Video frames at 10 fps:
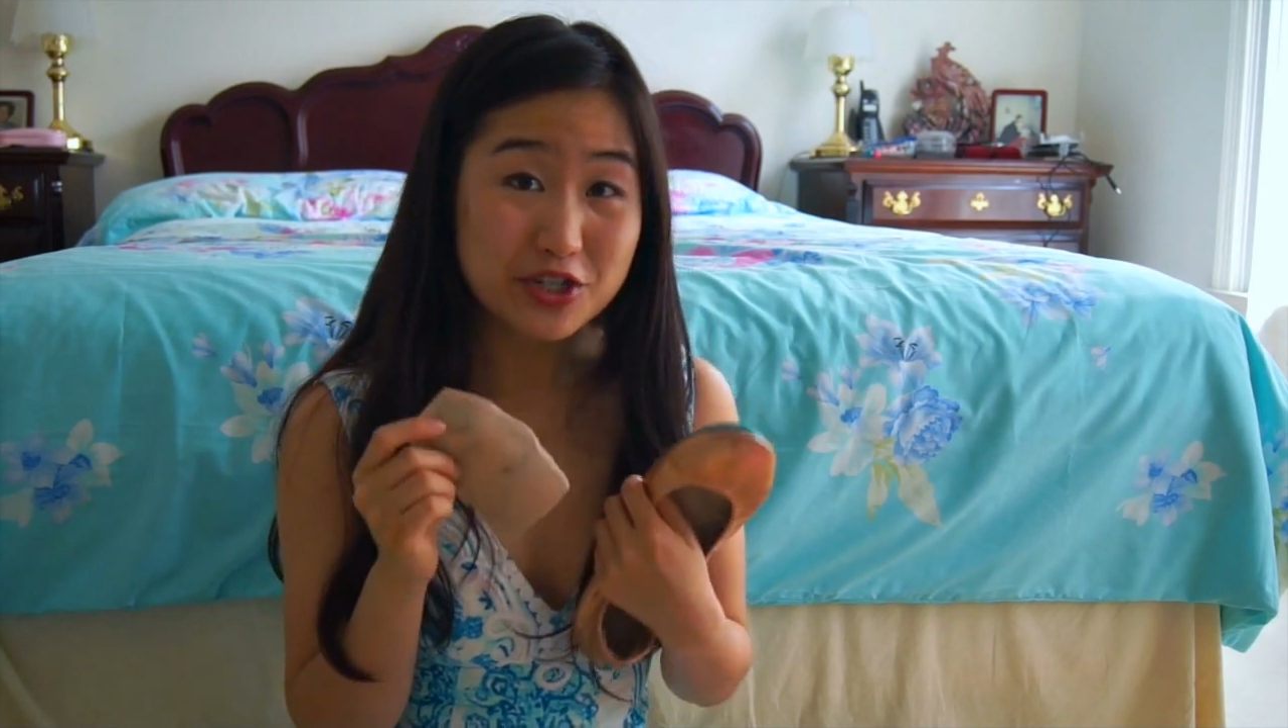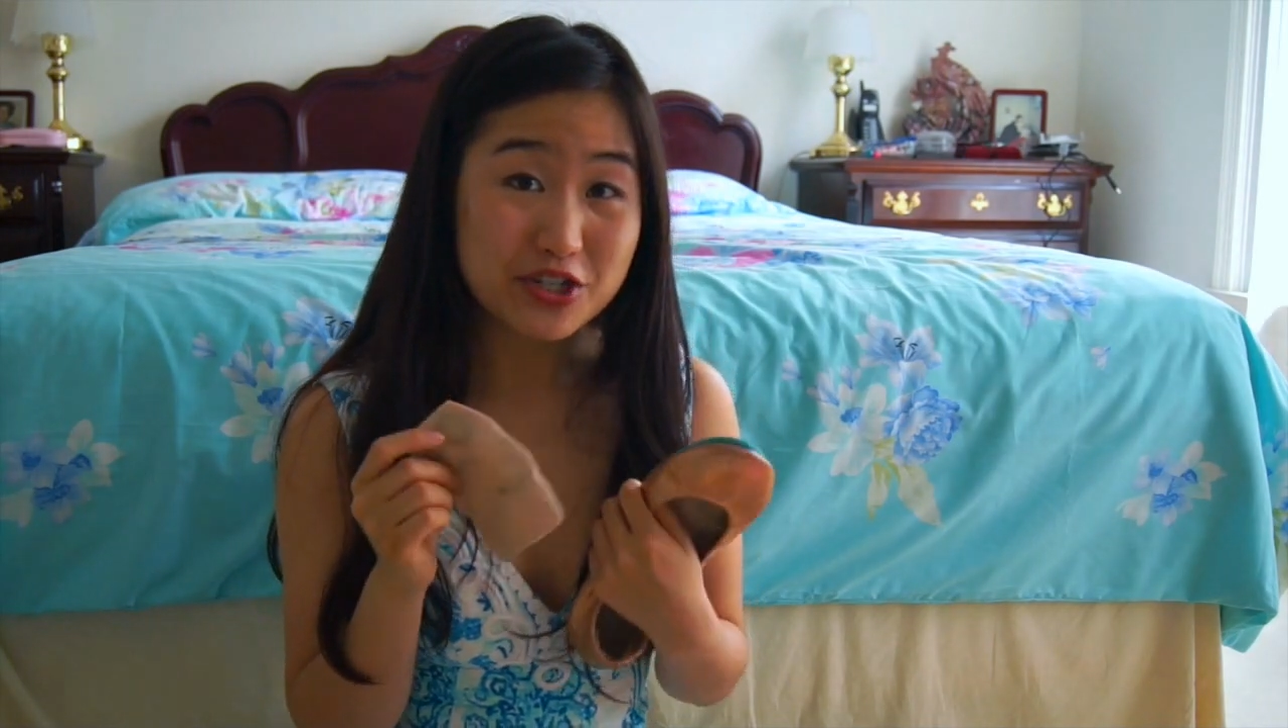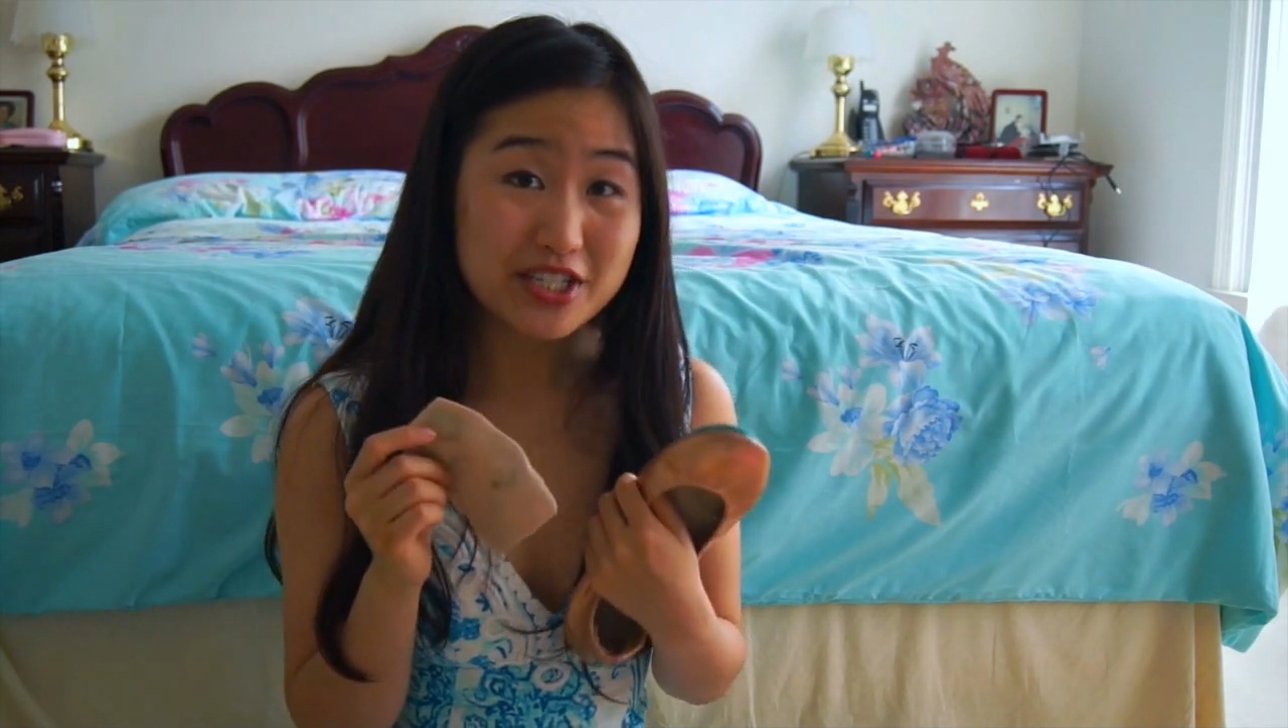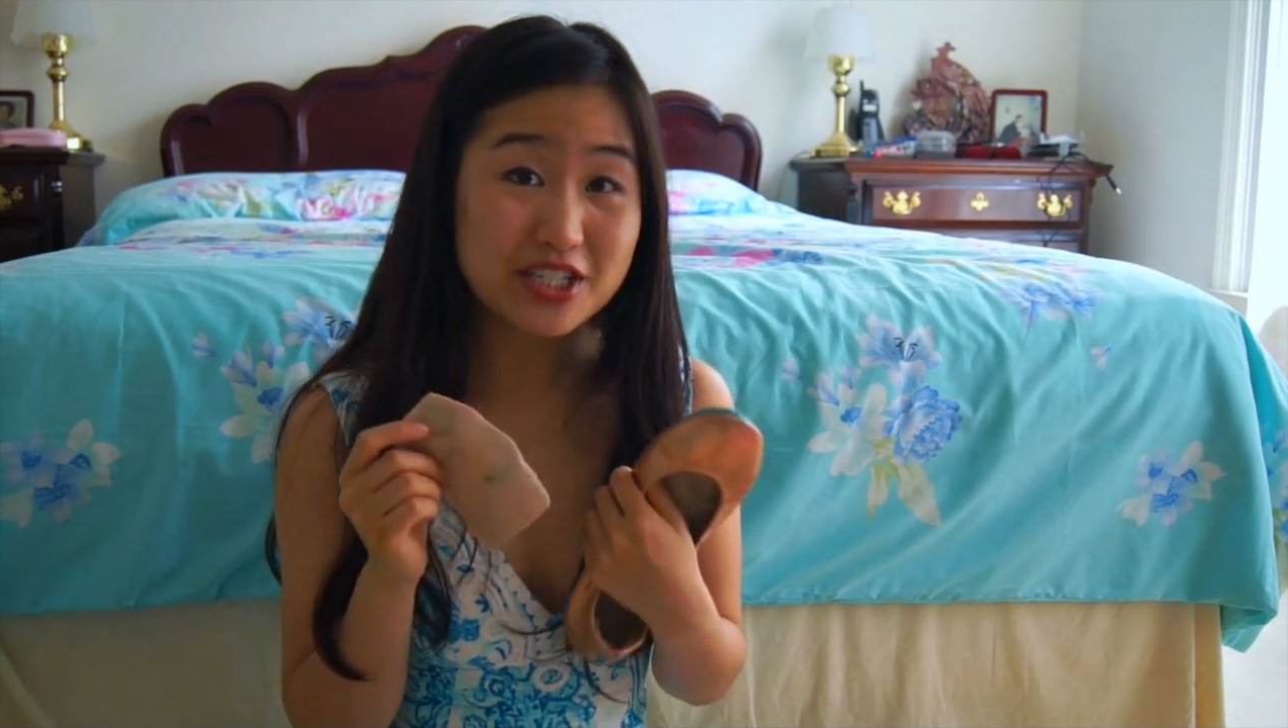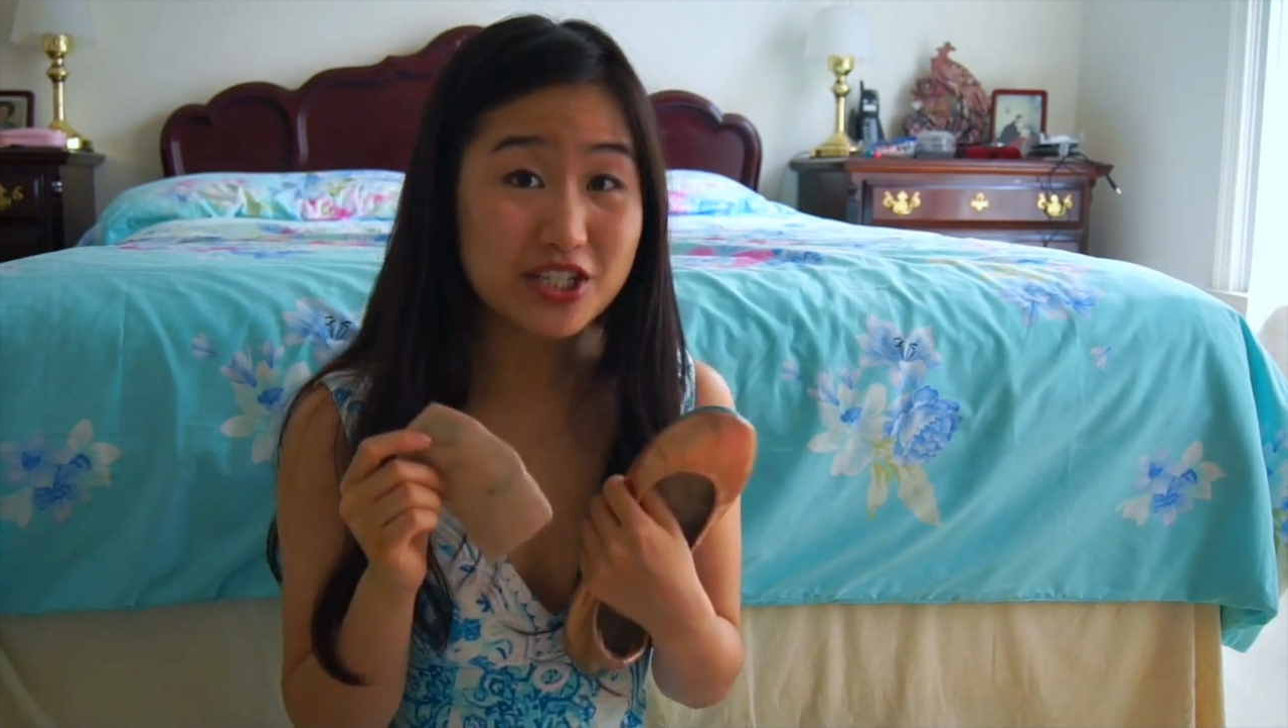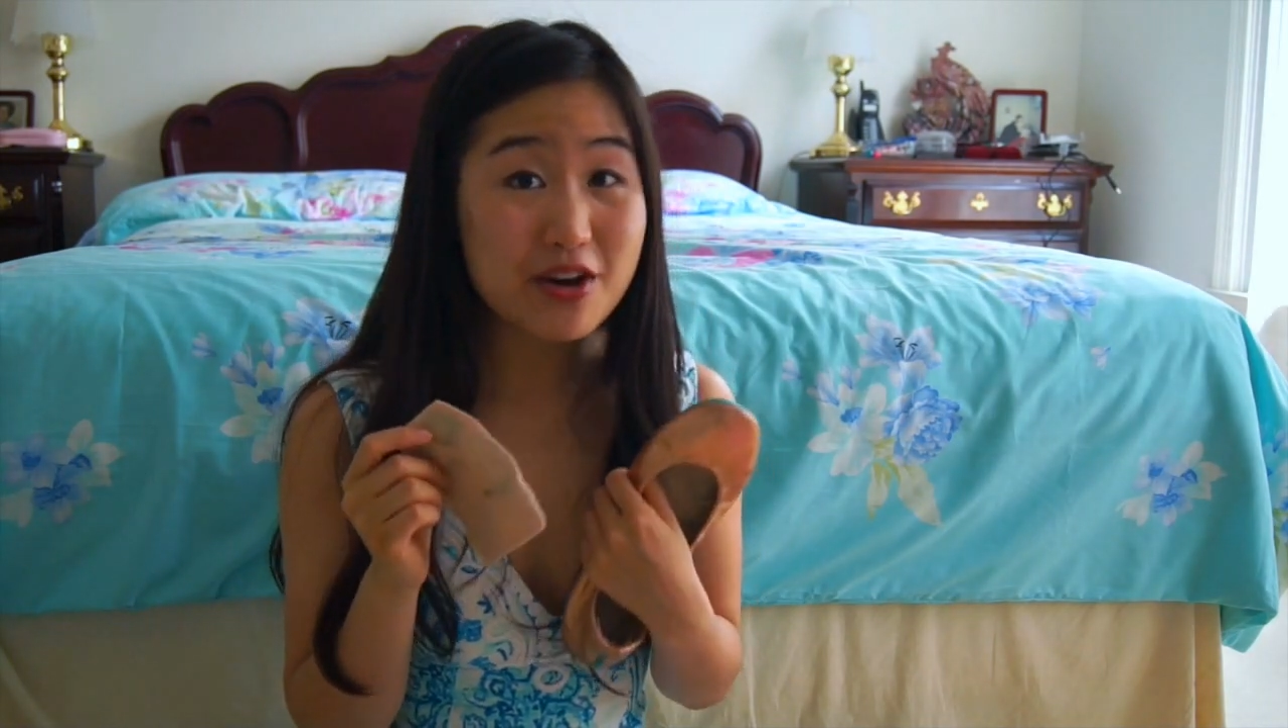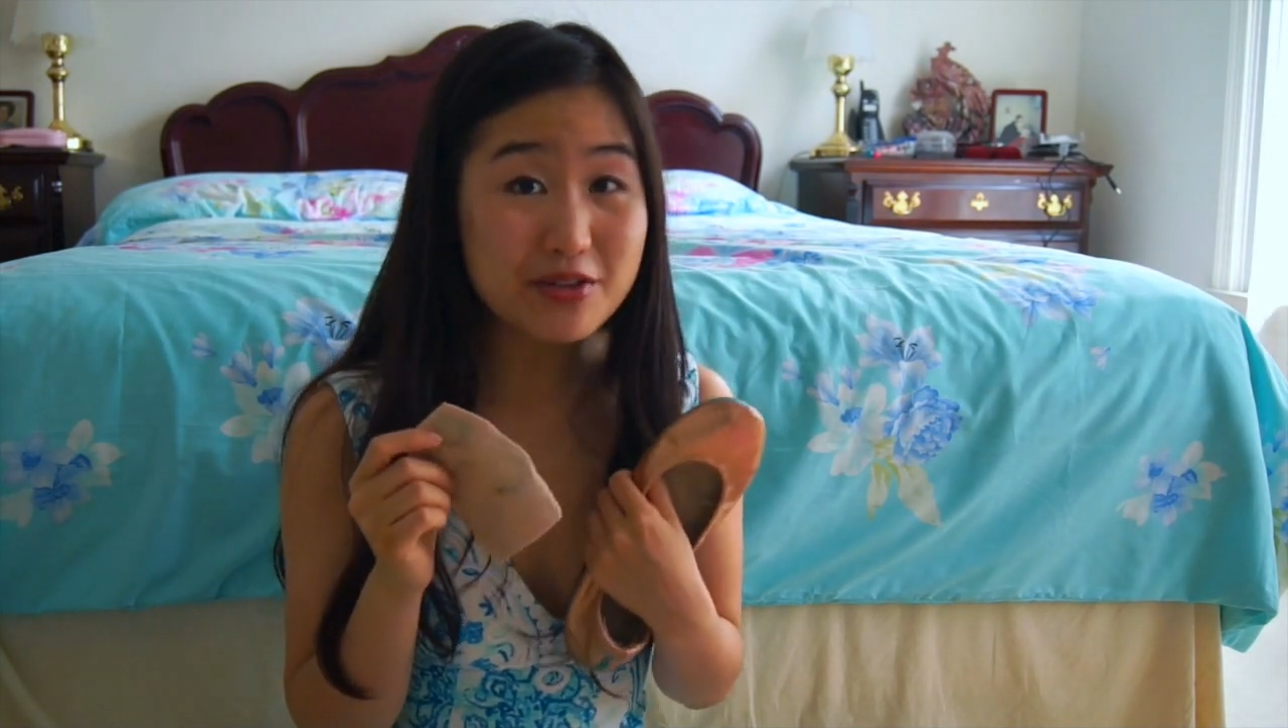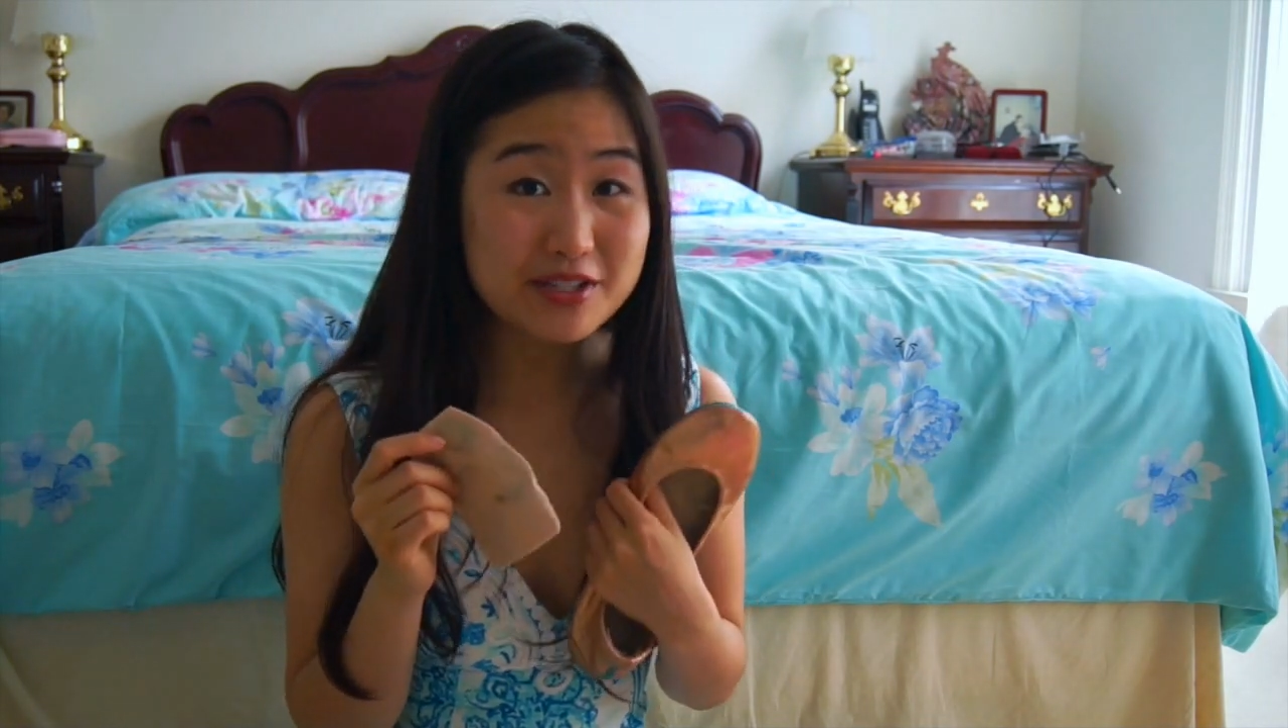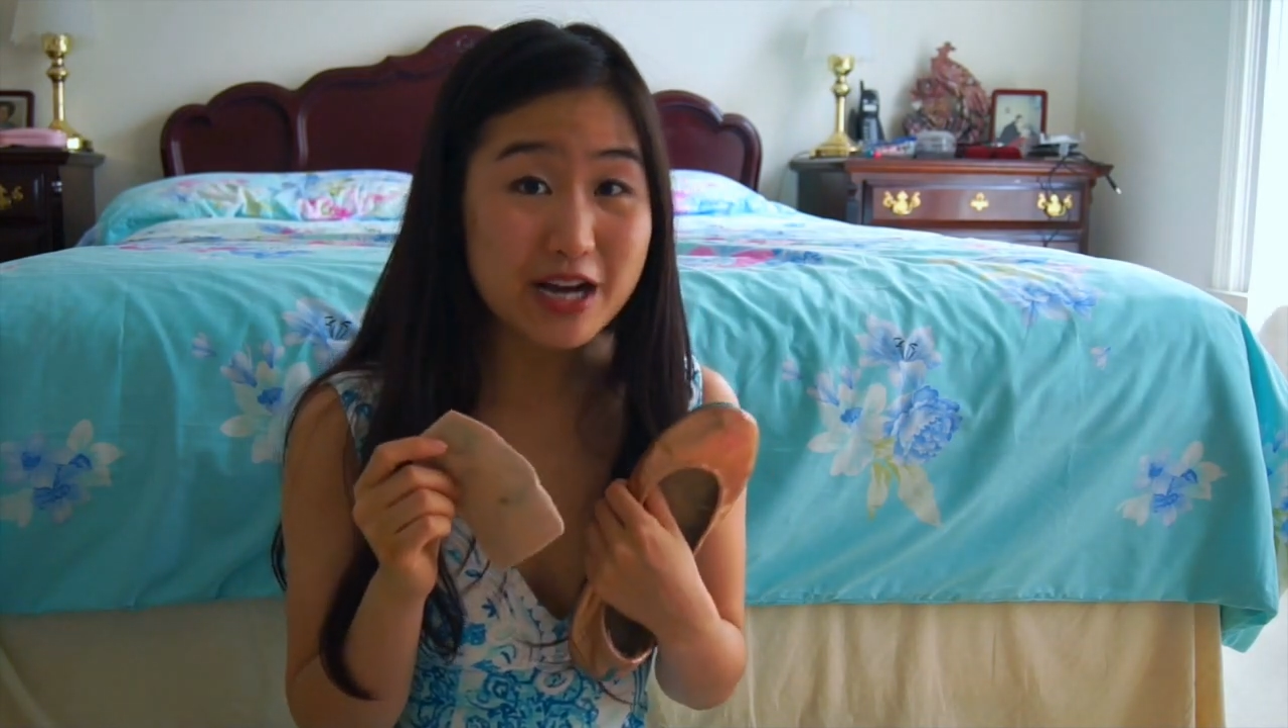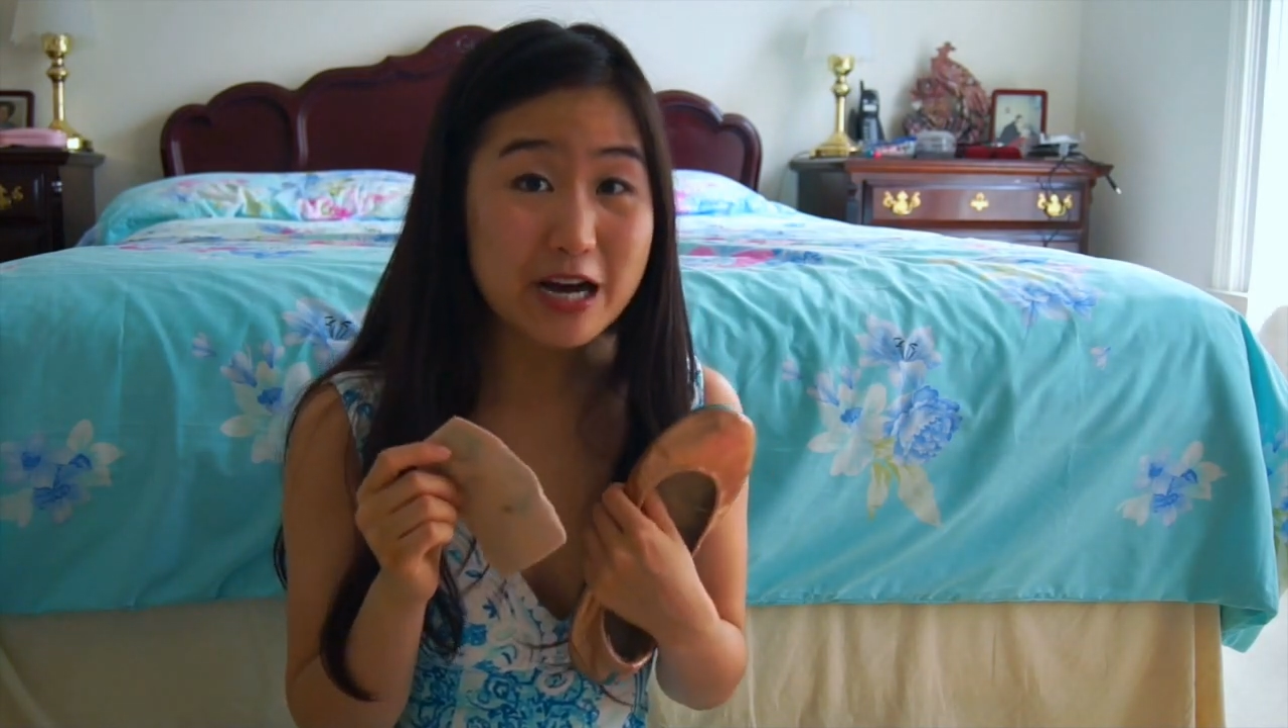choosing to go this